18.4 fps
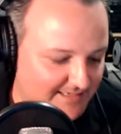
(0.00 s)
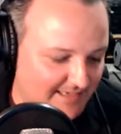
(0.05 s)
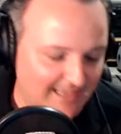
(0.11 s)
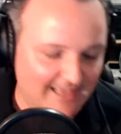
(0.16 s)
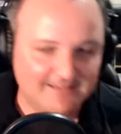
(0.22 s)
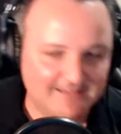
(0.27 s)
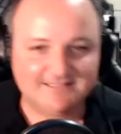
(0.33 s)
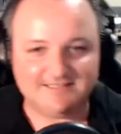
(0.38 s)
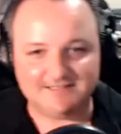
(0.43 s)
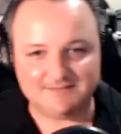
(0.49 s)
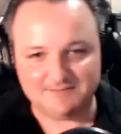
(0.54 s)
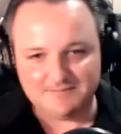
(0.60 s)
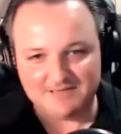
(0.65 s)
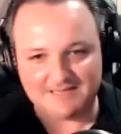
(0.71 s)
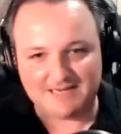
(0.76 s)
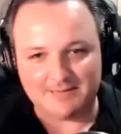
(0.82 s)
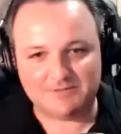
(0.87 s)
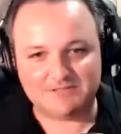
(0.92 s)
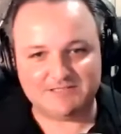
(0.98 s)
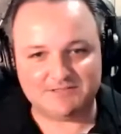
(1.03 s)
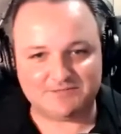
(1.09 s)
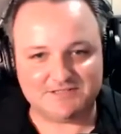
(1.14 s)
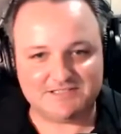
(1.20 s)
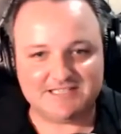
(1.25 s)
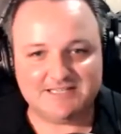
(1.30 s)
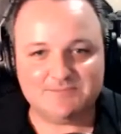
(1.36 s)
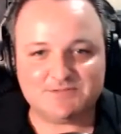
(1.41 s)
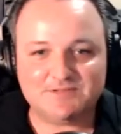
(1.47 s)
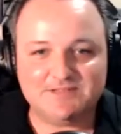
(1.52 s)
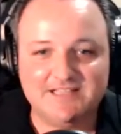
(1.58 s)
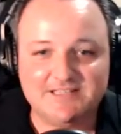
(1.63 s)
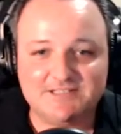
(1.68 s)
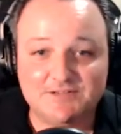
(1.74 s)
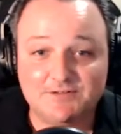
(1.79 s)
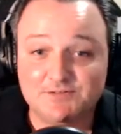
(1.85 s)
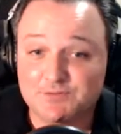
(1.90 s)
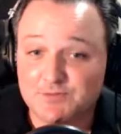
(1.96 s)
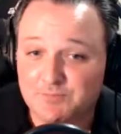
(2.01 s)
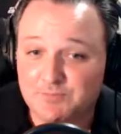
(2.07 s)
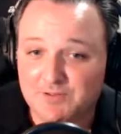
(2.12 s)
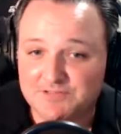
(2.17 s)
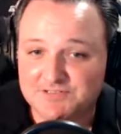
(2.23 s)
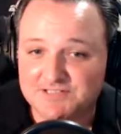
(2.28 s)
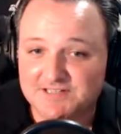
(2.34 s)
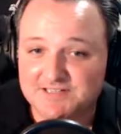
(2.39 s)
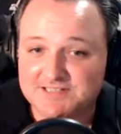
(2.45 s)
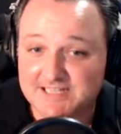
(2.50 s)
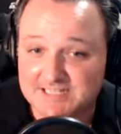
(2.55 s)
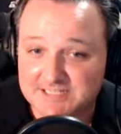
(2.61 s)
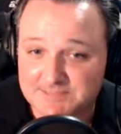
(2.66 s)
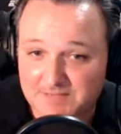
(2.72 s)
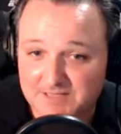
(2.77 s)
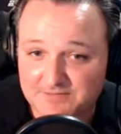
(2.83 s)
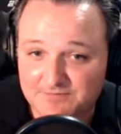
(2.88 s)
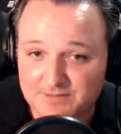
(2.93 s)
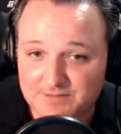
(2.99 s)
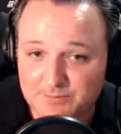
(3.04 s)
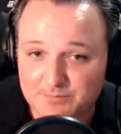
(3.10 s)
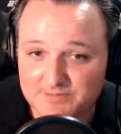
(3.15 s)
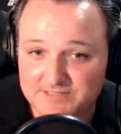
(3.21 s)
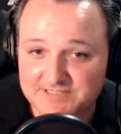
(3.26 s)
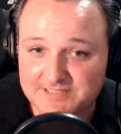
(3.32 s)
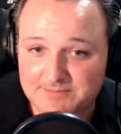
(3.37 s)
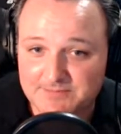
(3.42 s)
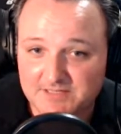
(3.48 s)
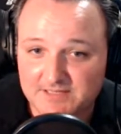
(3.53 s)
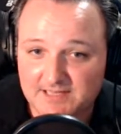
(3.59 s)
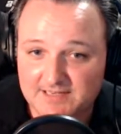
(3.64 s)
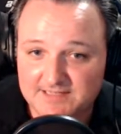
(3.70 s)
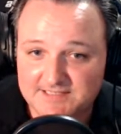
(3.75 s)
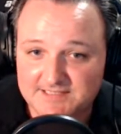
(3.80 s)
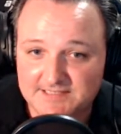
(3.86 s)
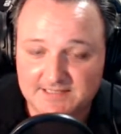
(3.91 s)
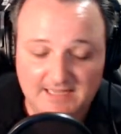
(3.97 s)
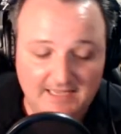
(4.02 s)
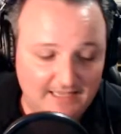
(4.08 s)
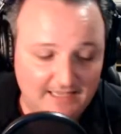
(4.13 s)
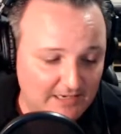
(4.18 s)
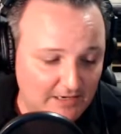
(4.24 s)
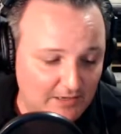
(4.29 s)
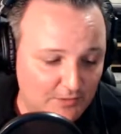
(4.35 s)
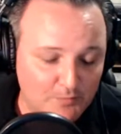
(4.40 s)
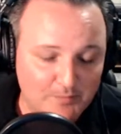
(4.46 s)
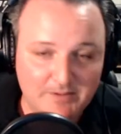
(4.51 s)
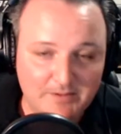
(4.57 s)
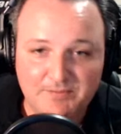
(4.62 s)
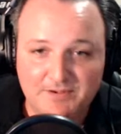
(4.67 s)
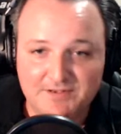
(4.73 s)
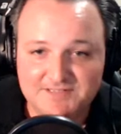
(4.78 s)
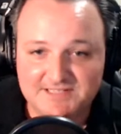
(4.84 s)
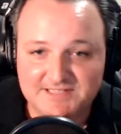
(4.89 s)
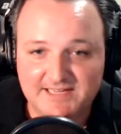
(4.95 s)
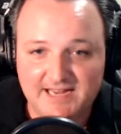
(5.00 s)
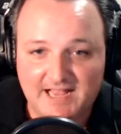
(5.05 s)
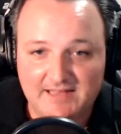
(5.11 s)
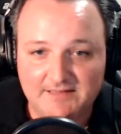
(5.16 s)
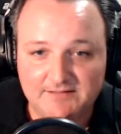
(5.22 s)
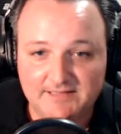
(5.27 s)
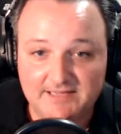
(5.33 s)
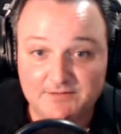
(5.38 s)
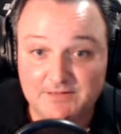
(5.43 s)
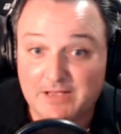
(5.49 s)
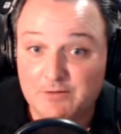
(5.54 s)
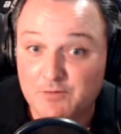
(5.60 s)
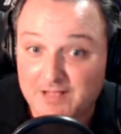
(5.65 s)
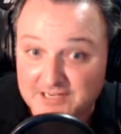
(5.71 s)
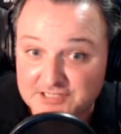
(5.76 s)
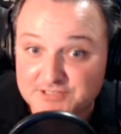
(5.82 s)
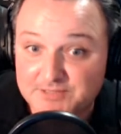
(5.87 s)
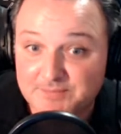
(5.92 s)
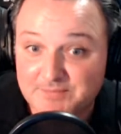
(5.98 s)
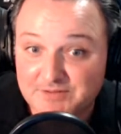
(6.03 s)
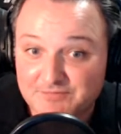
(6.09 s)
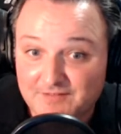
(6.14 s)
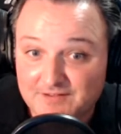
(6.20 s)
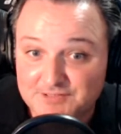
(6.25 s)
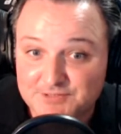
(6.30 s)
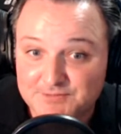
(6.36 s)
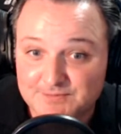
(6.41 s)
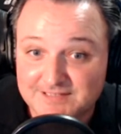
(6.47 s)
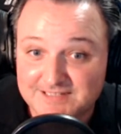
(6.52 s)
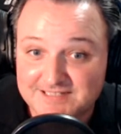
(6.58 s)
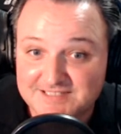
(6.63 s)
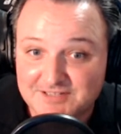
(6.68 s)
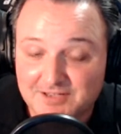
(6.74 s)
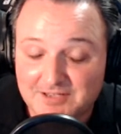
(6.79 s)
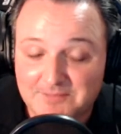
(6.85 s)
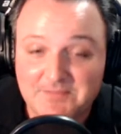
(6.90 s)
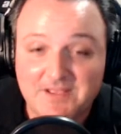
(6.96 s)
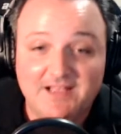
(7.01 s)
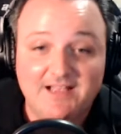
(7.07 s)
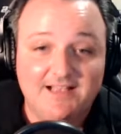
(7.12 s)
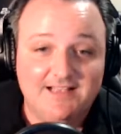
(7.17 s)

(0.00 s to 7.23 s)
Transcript: had a couple of different Tims on there, so I do apologize. Next month, February, Tim Clarkson. I will be posting a link that will actually be functional this time.